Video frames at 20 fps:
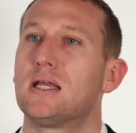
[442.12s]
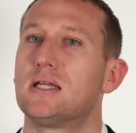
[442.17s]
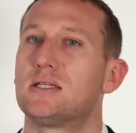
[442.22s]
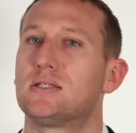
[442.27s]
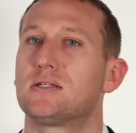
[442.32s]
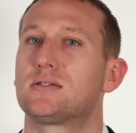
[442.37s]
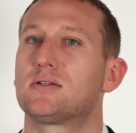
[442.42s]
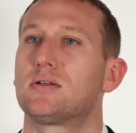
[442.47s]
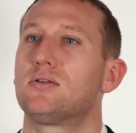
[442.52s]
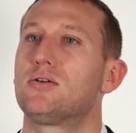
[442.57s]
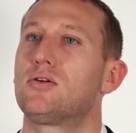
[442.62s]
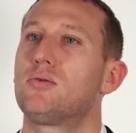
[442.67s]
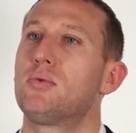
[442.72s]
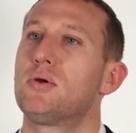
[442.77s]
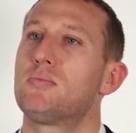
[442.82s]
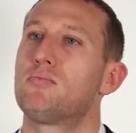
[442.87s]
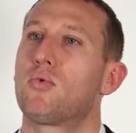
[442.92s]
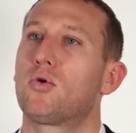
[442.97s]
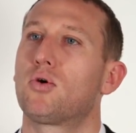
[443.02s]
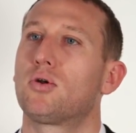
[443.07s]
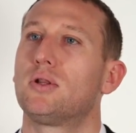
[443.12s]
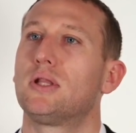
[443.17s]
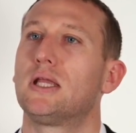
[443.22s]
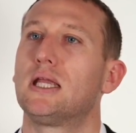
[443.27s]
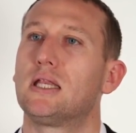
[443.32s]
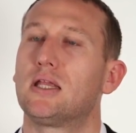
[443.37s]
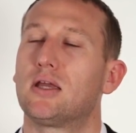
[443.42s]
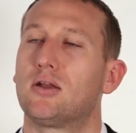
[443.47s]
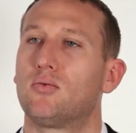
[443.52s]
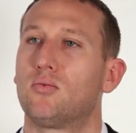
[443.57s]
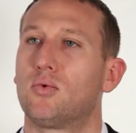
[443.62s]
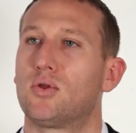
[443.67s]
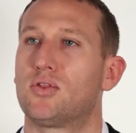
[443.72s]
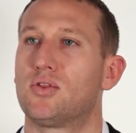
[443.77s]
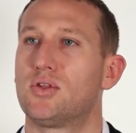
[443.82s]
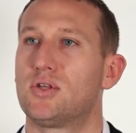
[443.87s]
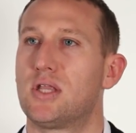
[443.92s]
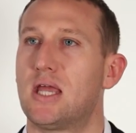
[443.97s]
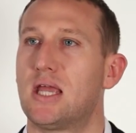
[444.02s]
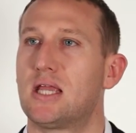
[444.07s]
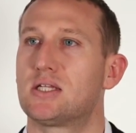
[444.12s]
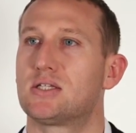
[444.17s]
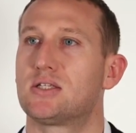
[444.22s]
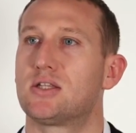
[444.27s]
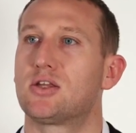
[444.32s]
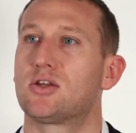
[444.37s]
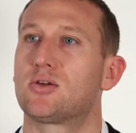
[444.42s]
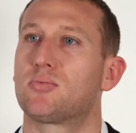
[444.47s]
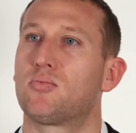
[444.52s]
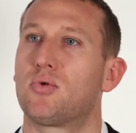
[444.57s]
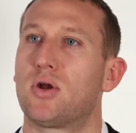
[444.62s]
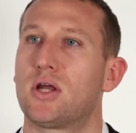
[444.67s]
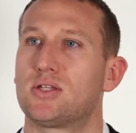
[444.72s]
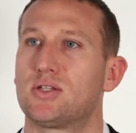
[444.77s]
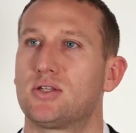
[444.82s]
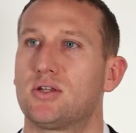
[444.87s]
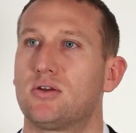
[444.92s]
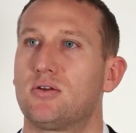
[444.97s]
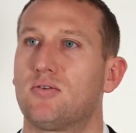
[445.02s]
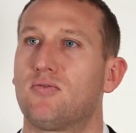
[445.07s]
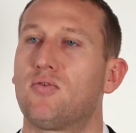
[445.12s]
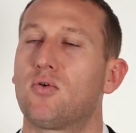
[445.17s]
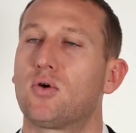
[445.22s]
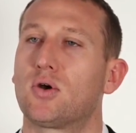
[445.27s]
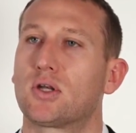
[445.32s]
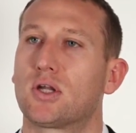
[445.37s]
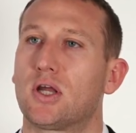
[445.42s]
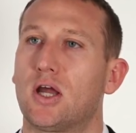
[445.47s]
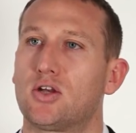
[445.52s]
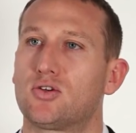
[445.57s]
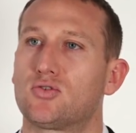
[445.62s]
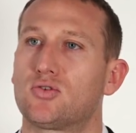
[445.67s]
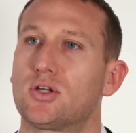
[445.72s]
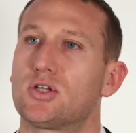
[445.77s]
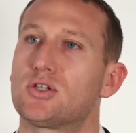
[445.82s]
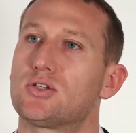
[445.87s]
is it's a little bit more lenient with the days that you're present in a foreign country.